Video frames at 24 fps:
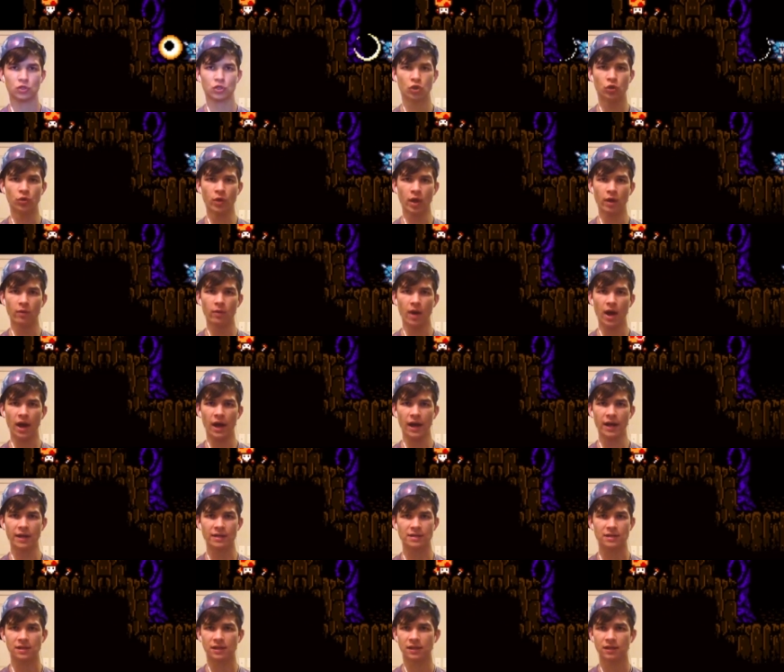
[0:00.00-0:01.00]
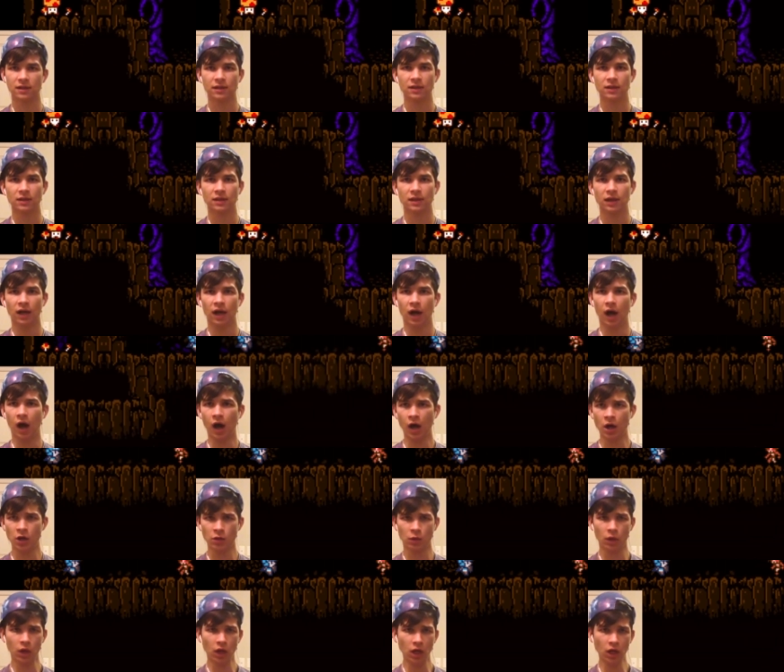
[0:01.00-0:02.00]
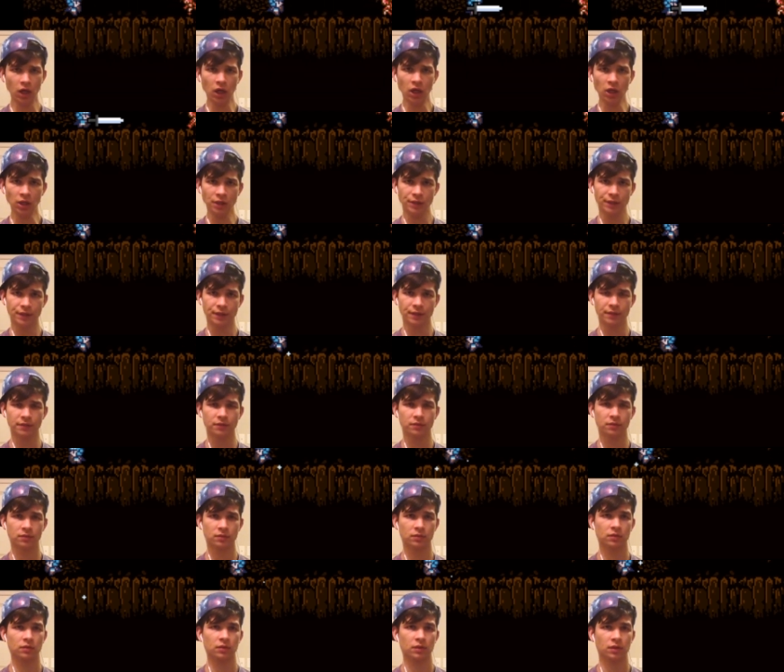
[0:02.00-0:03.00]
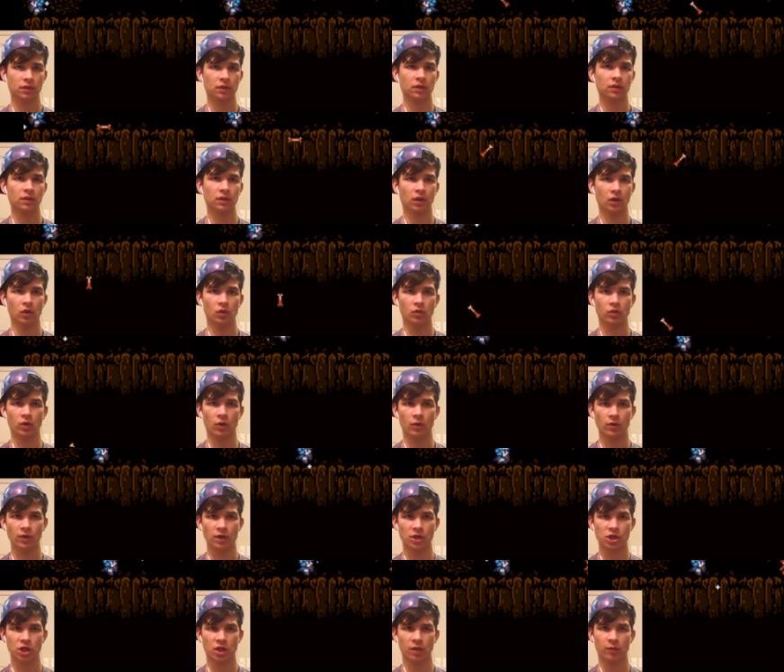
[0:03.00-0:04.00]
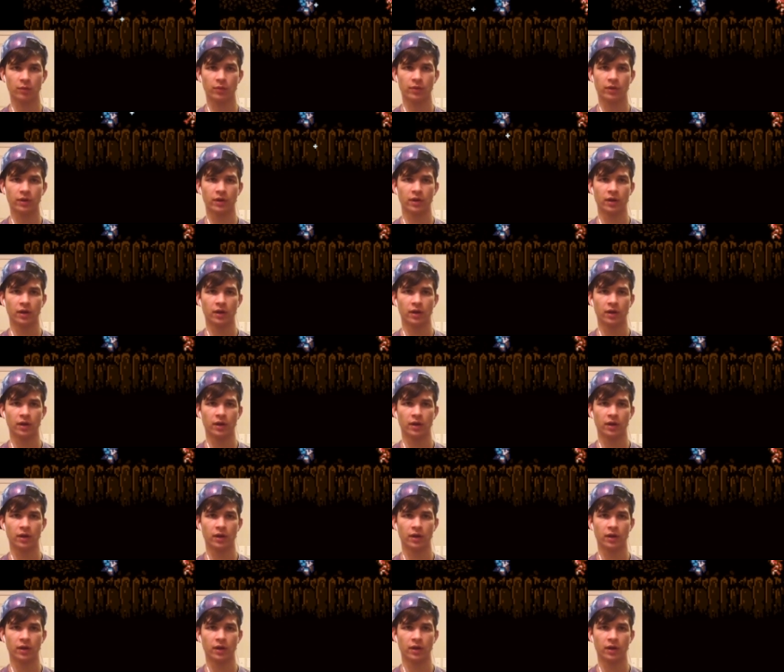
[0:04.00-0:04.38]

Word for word: To the right! Onward! Ooh, nowhere to jump.